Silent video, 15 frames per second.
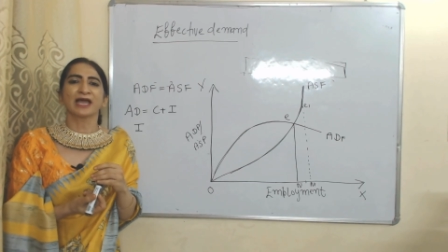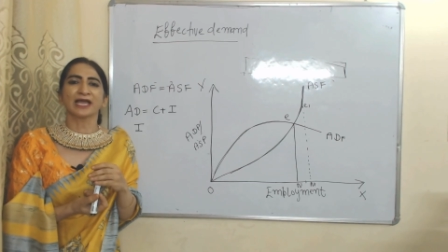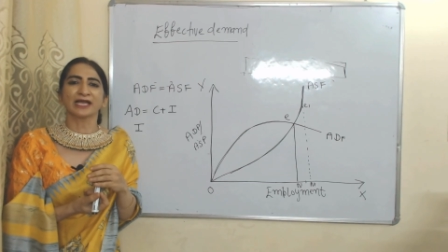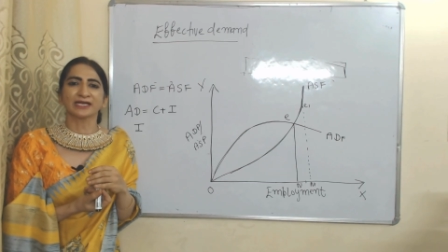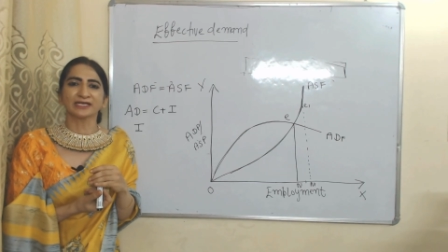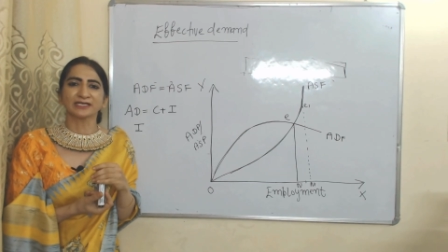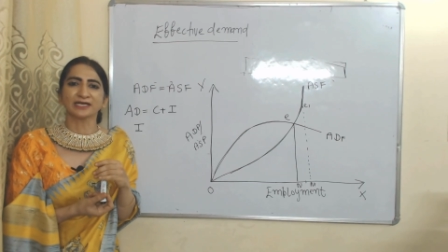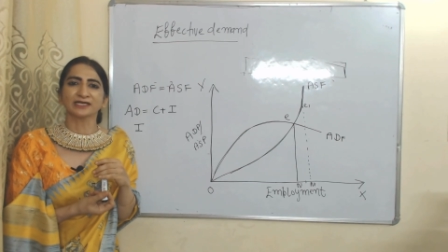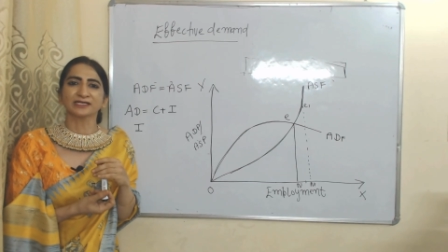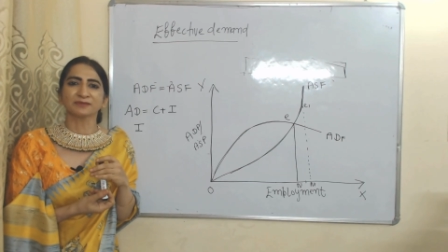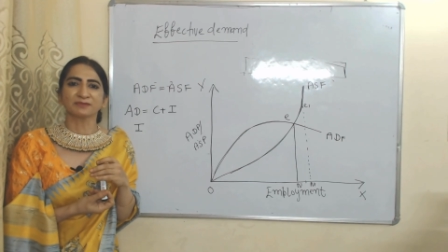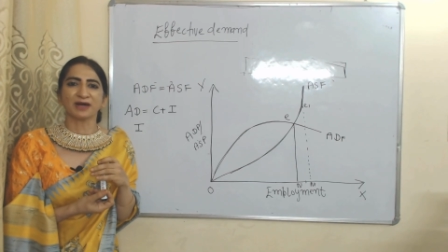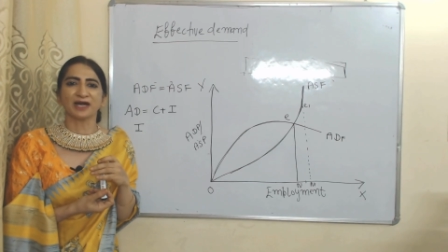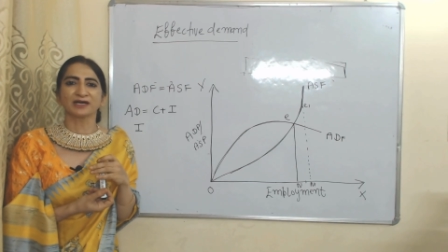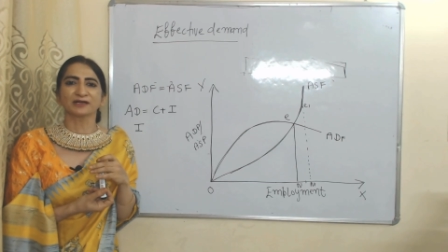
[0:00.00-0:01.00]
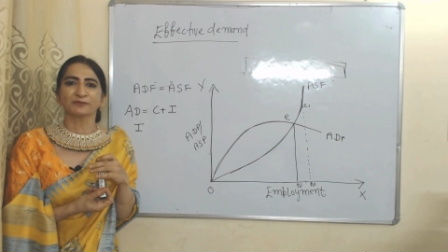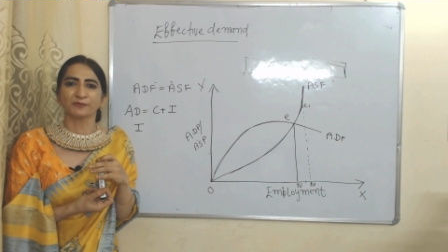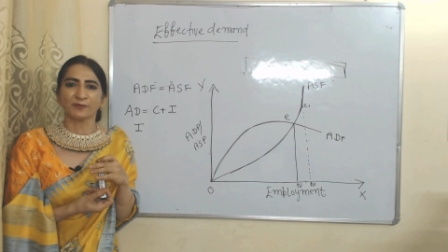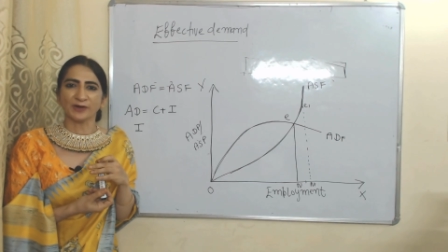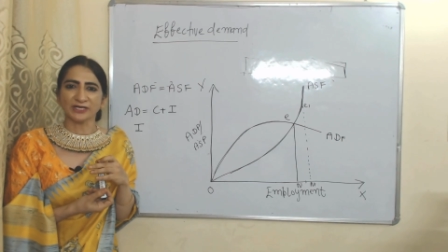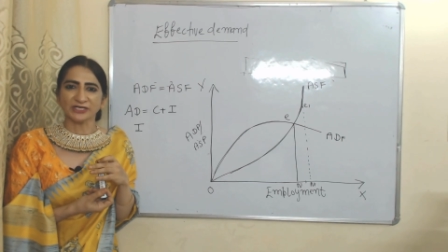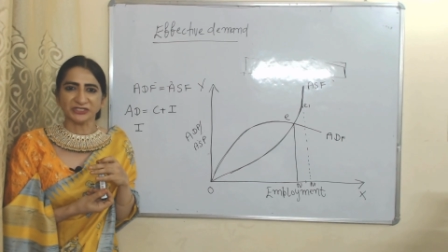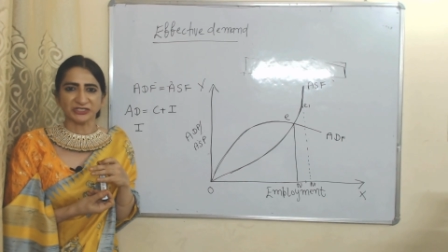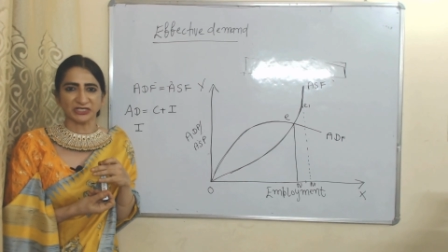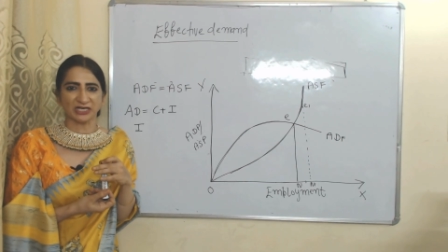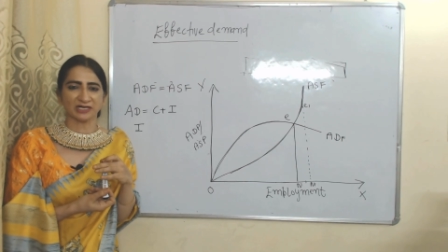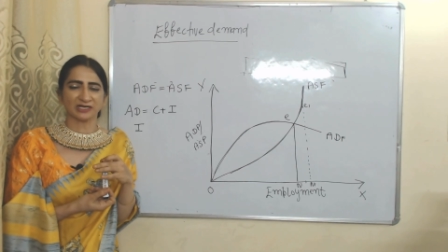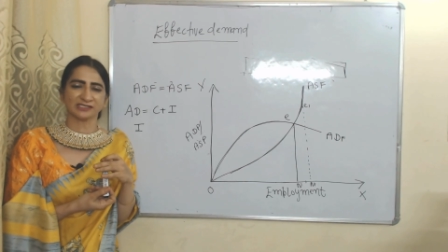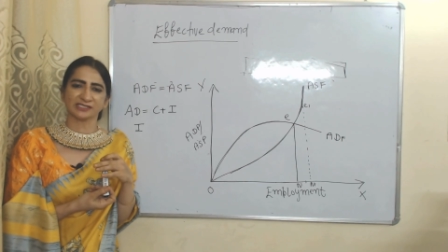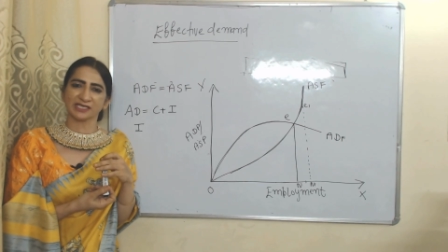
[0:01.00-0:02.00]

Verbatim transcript: aggregate demand function is